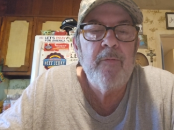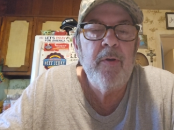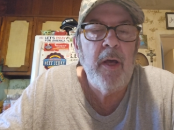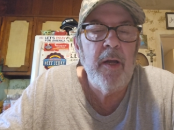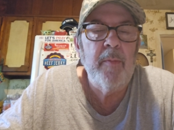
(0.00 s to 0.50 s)
If
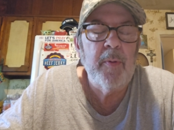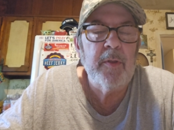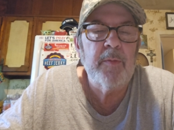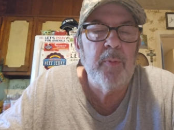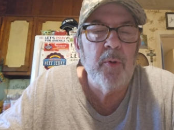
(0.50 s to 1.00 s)
you're not up
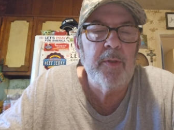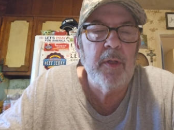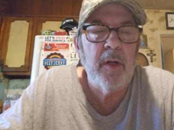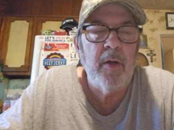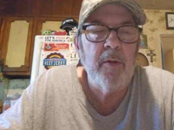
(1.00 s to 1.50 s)
on
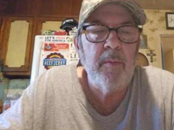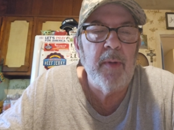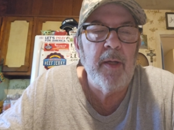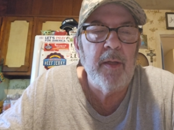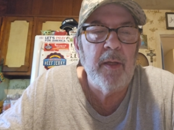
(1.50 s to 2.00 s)
sports at all, you
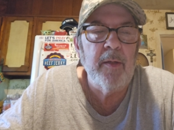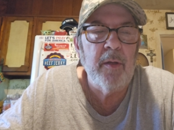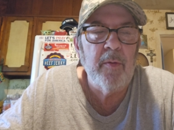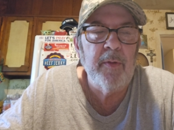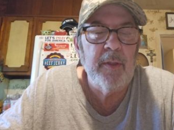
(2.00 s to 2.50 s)
might not
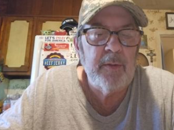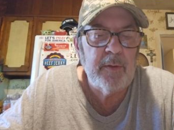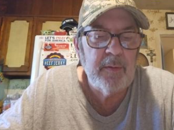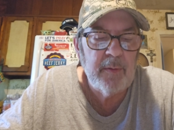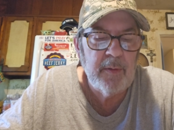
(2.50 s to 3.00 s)
know
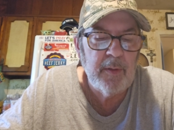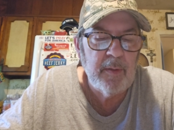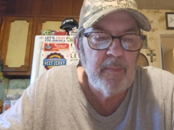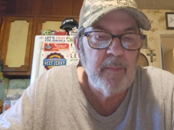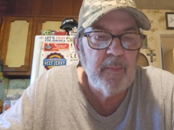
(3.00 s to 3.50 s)
this.
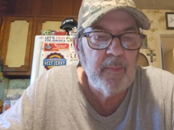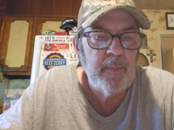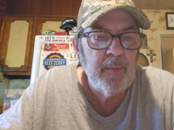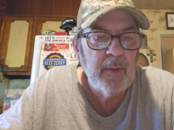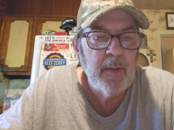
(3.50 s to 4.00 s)
Um,
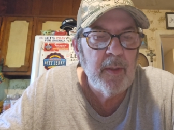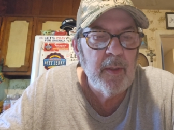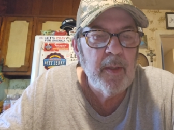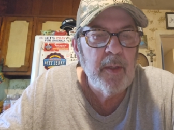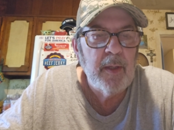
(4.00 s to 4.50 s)

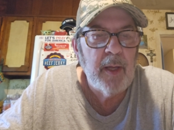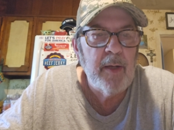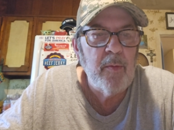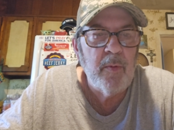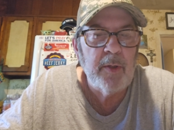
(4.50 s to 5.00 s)

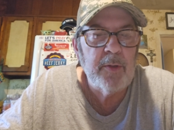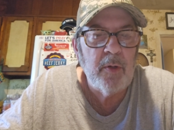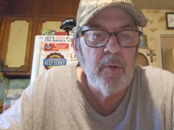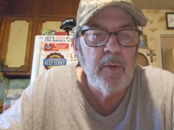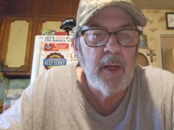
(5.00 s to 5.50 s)
I don't watch
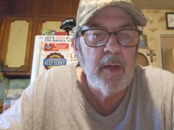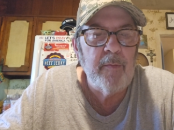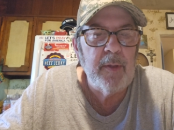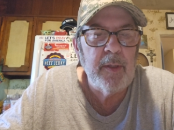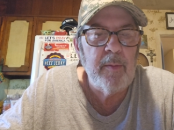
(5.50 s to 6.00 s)
a whole lot
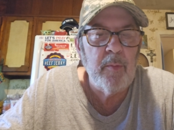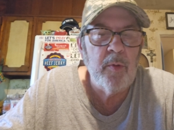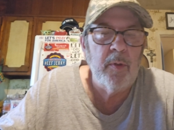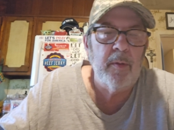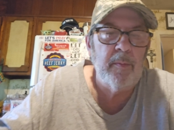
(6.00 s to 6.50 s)
of it
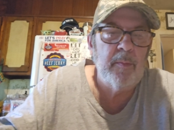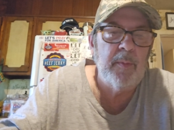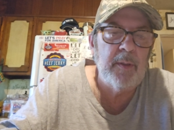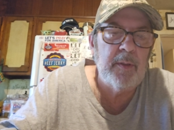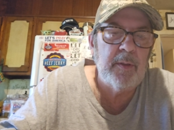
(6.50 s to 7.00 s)
anymore,
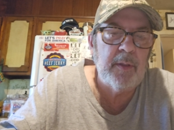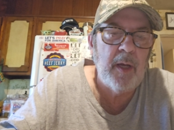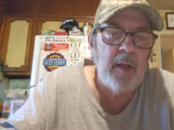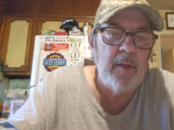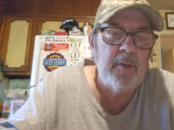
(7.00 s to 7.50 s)
but it's
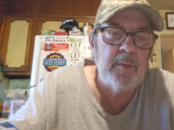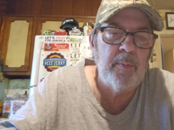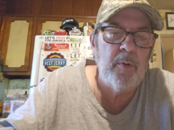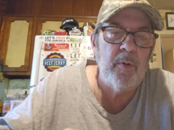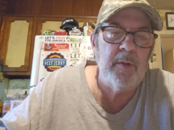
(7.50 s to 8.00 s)
college
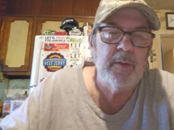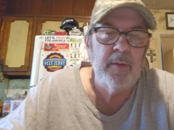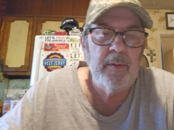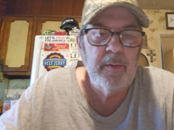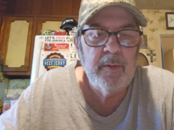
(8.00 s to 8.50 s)

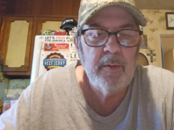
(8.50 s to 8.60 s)
sports.